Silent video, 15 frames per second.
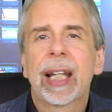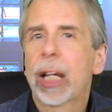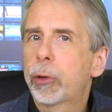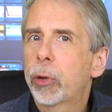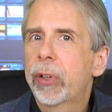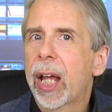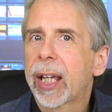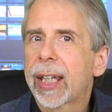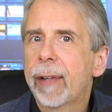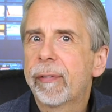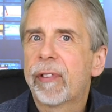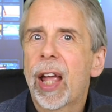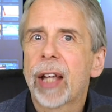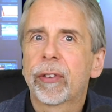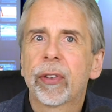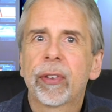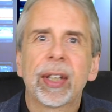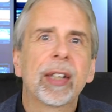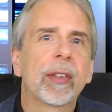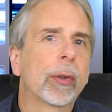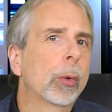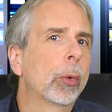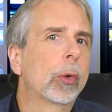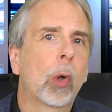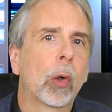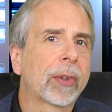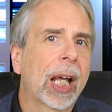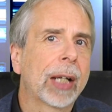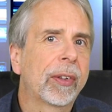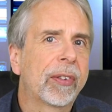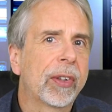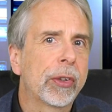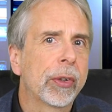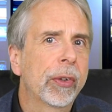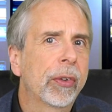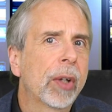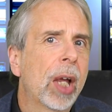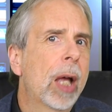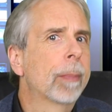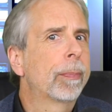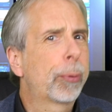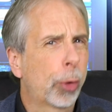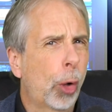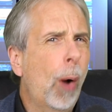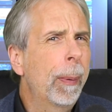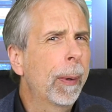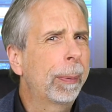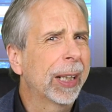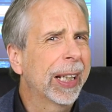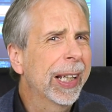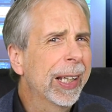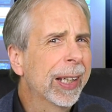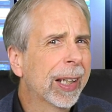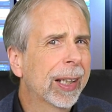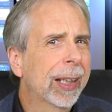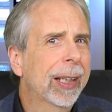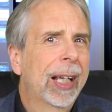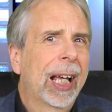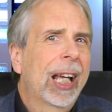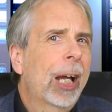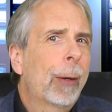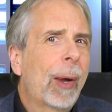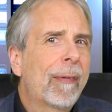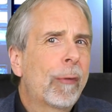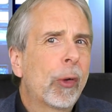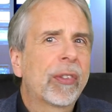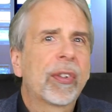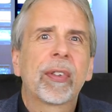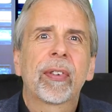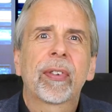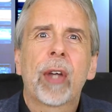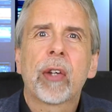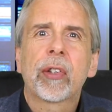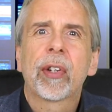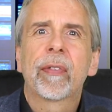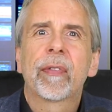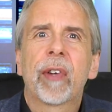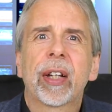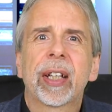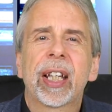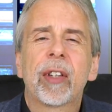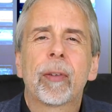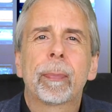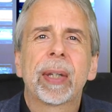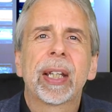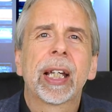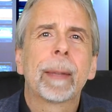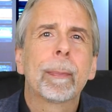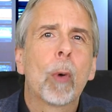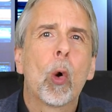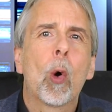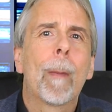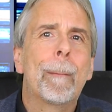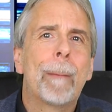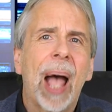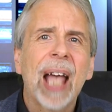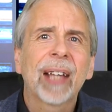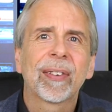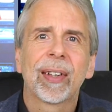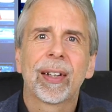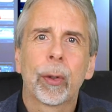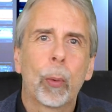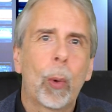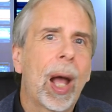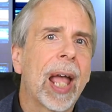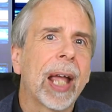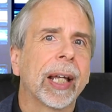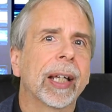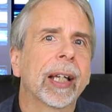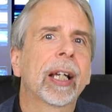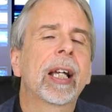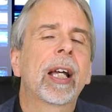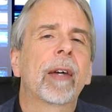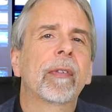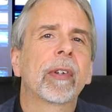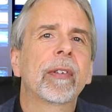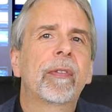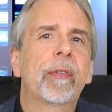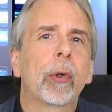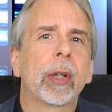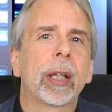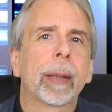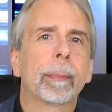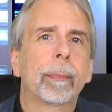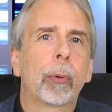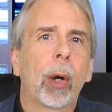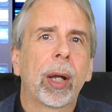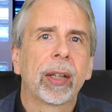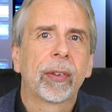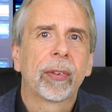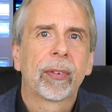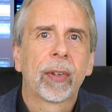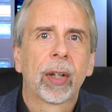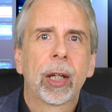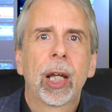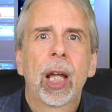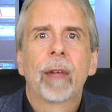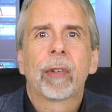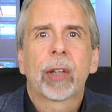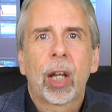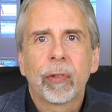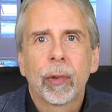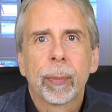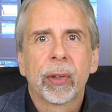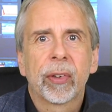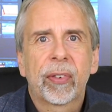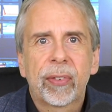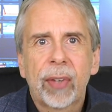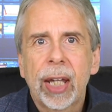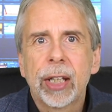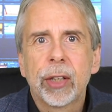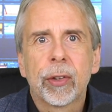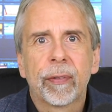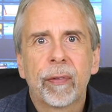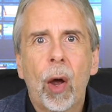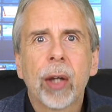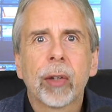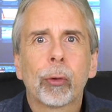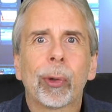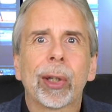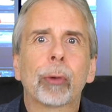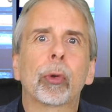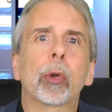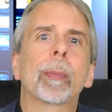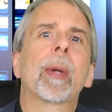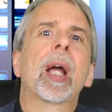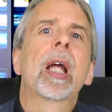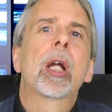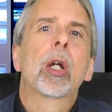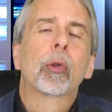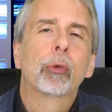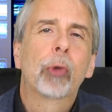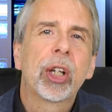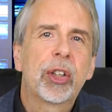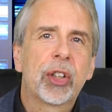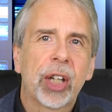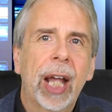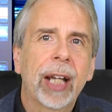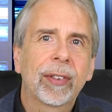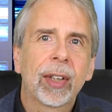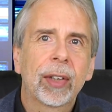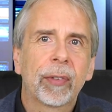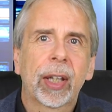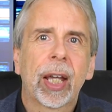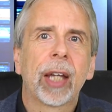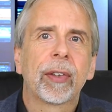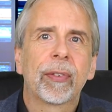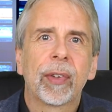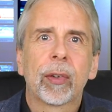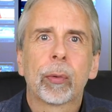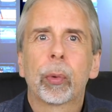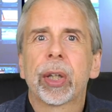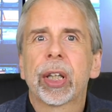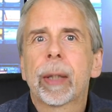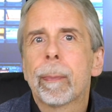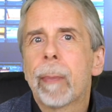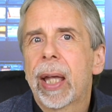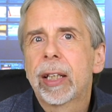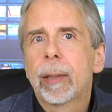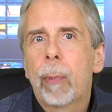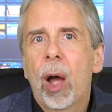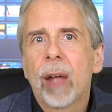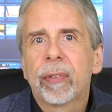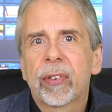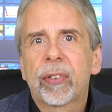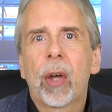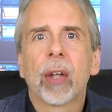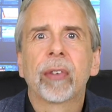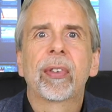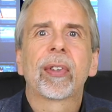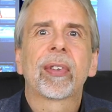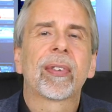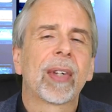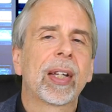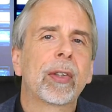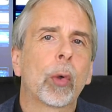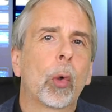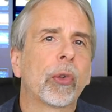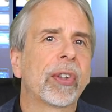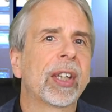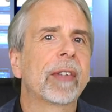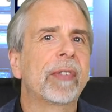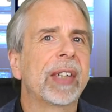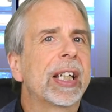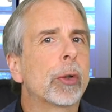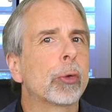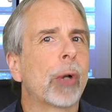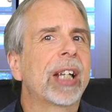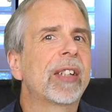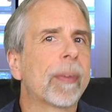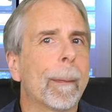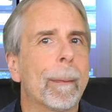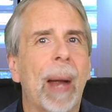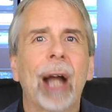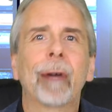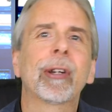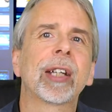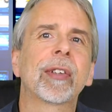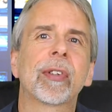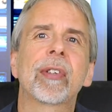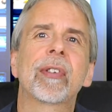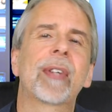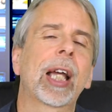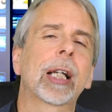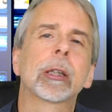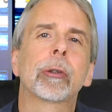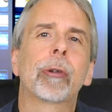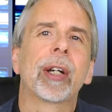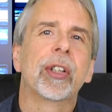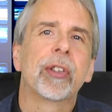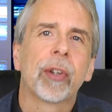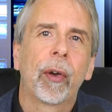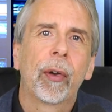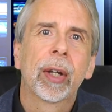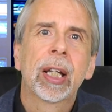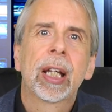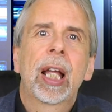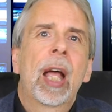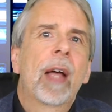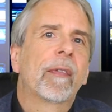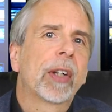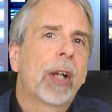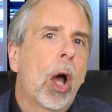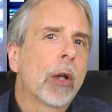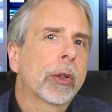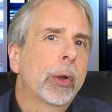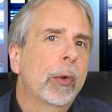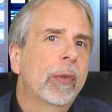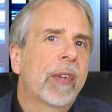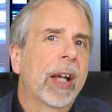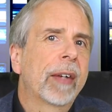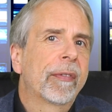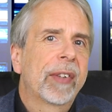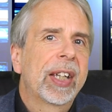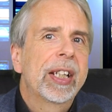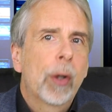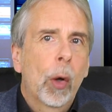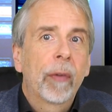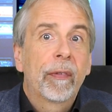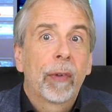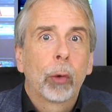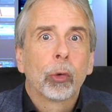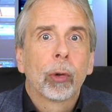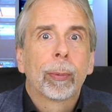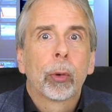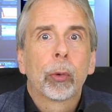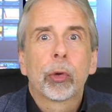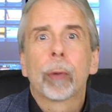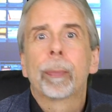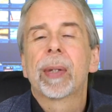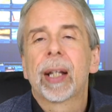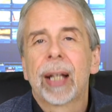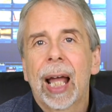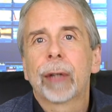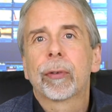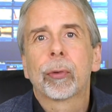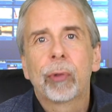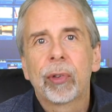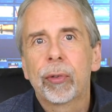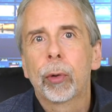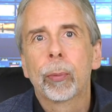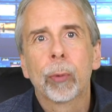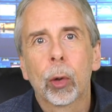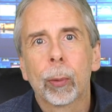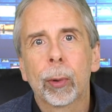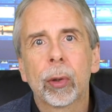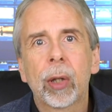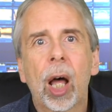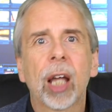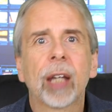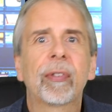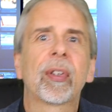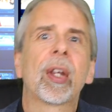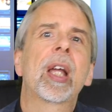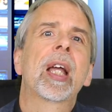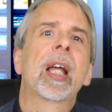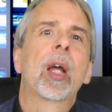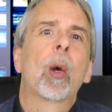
Now, should that get factored into lockdown decisions? Probably. However, it's a discussion that is being more batted away than fully embraced. The government's SAGE advisory group rejected the case this week made by the scientists endorsing the Great Barrington Declaration that argued that the non-vulnerable should be allowed to resume normal lives,